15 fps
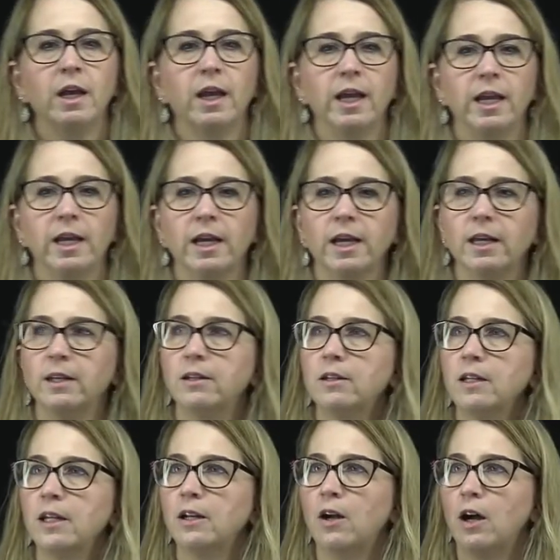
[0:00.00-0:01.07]
and
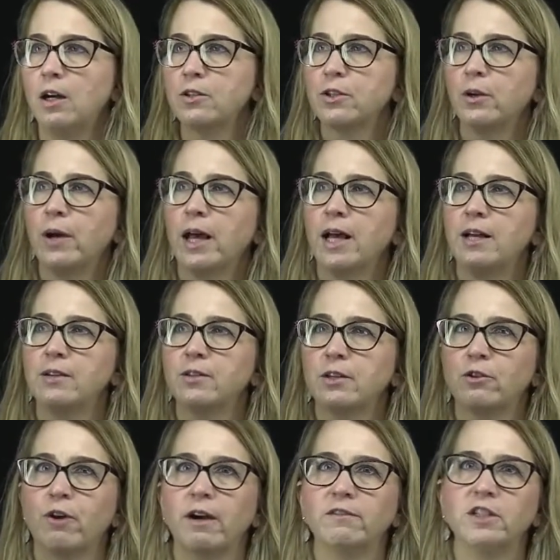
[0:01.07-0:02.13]
it also has a
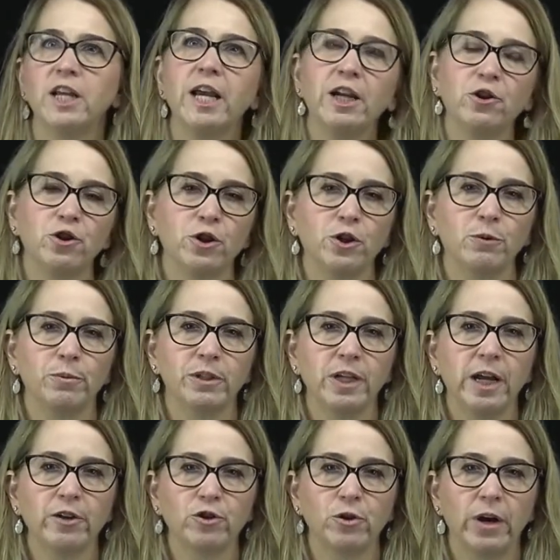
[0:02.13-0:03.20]
gravitational
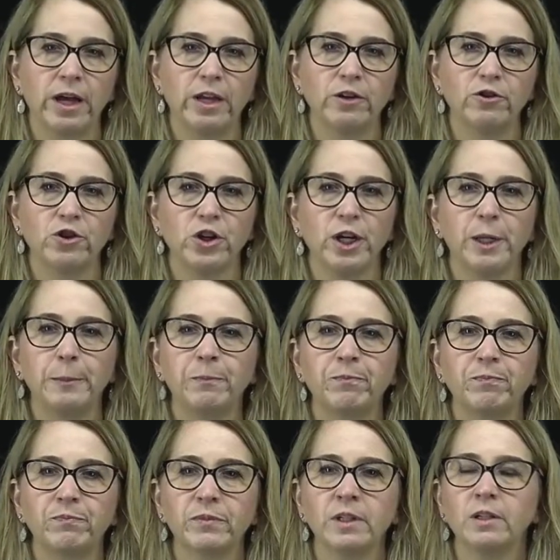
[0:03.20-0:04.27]
potential energy.
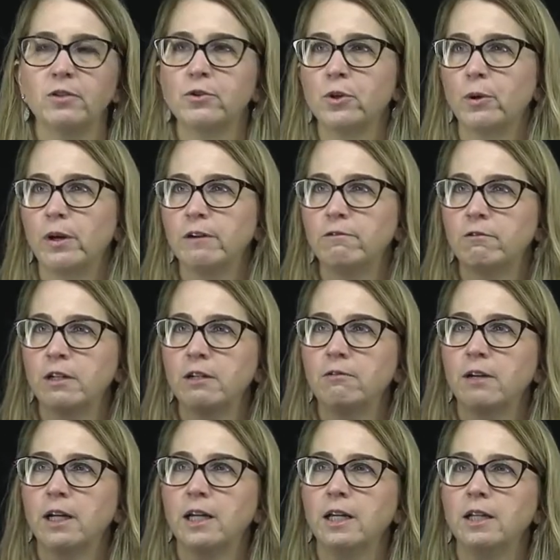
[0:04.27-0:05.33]
So I've
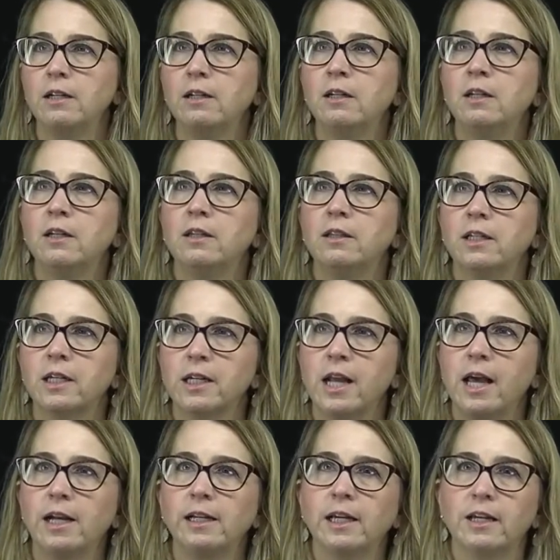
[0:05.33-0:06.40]
rewritten the
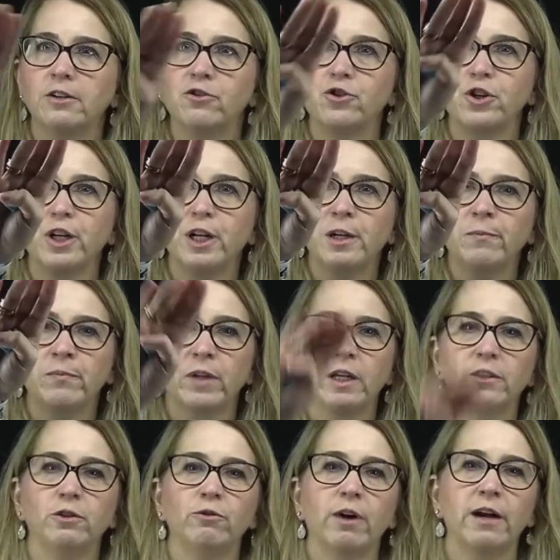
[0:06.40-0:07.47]
kinetic energy and
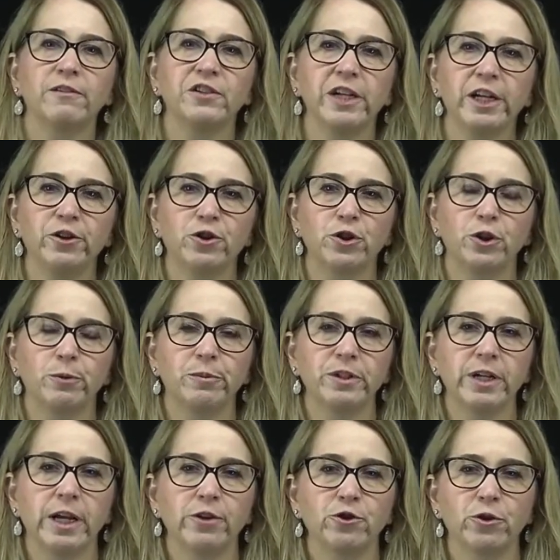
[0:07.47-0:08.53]
the gravitational
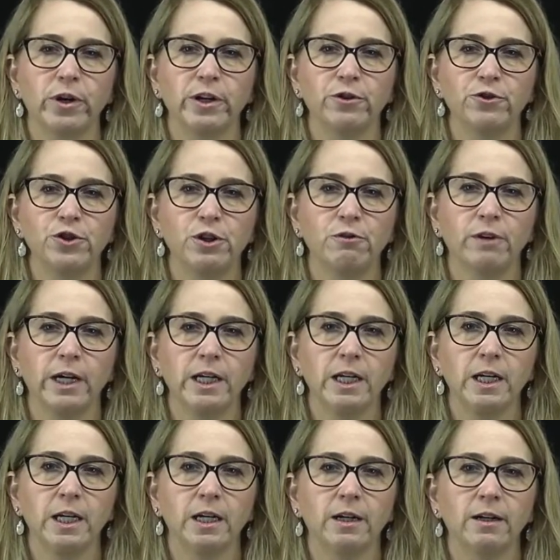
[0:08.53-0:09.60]
potential energy right
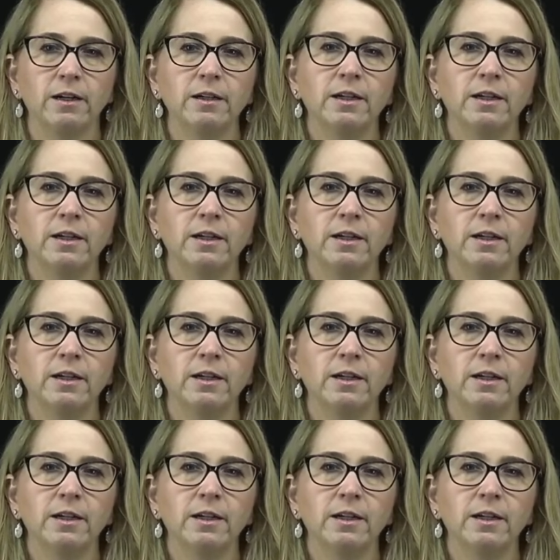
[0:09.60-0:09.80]
here.